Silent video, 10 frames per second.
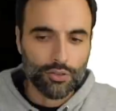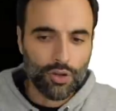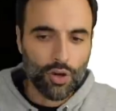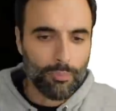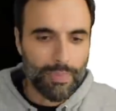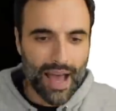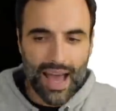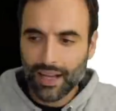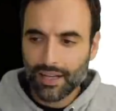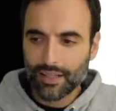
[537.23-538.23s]
you go
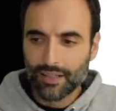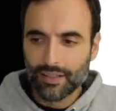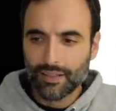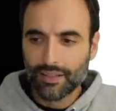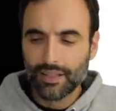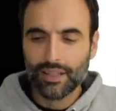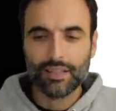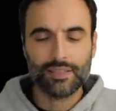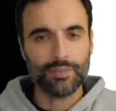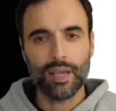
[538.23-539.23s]
back
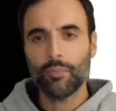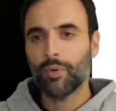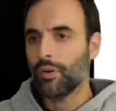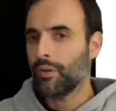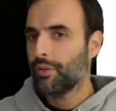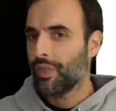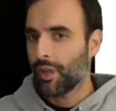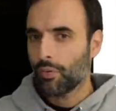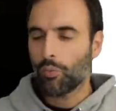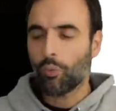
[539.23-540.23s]
September,
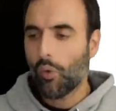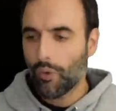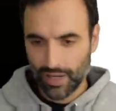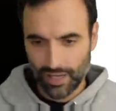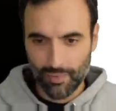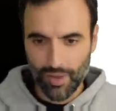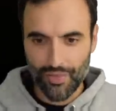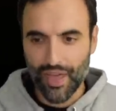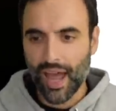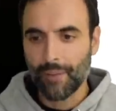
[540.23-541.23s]
they were warning
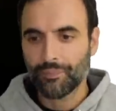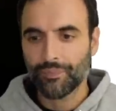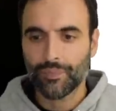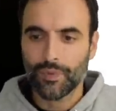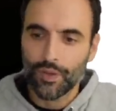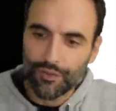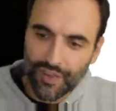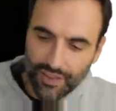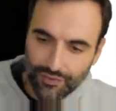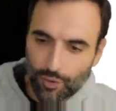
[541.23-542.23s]
about that. You
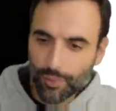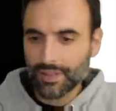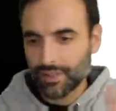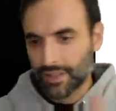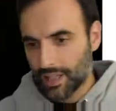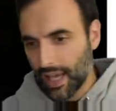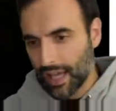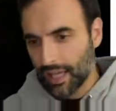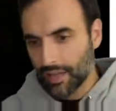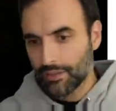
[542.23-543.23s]
fast forward to
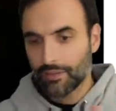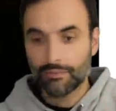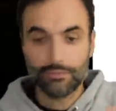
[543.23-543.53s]
today,